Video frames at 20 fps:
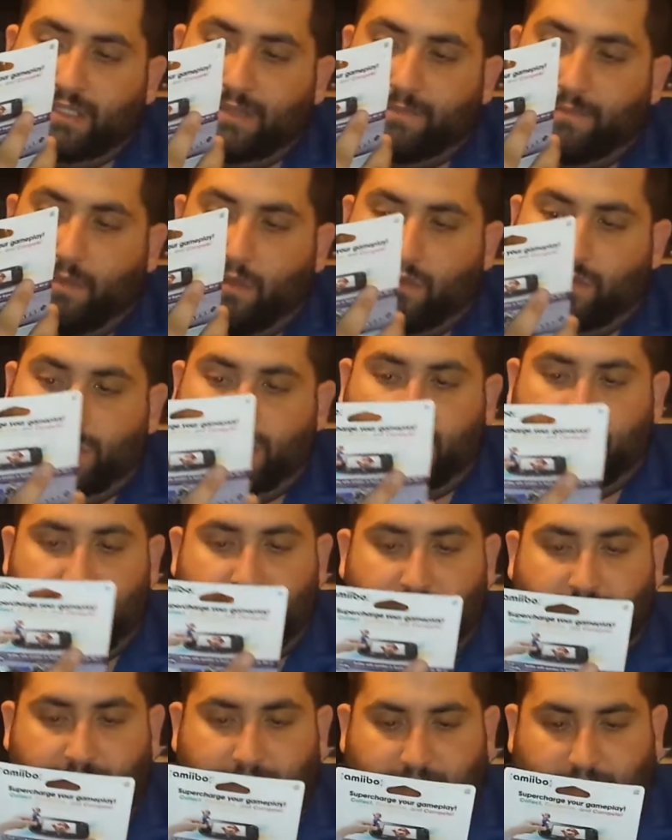the most
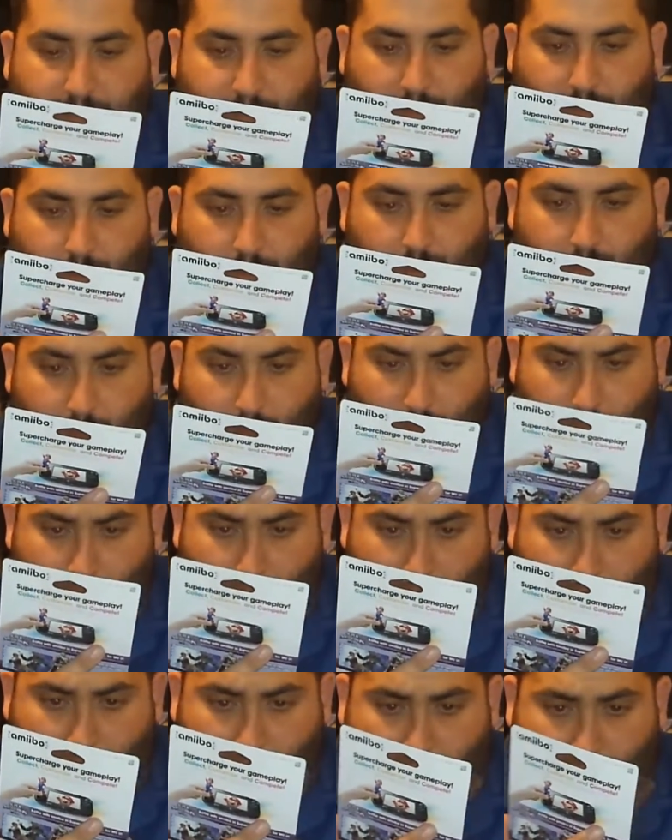detail
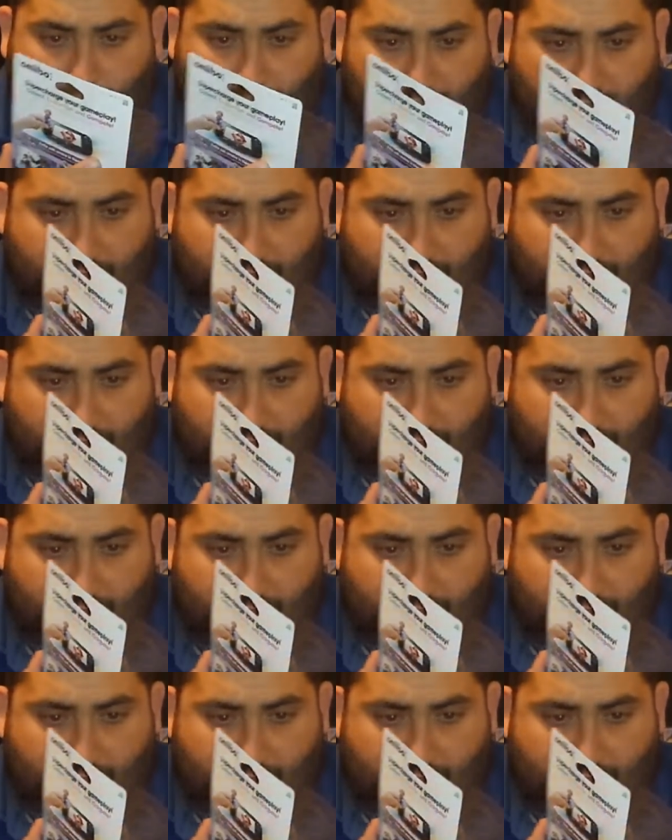of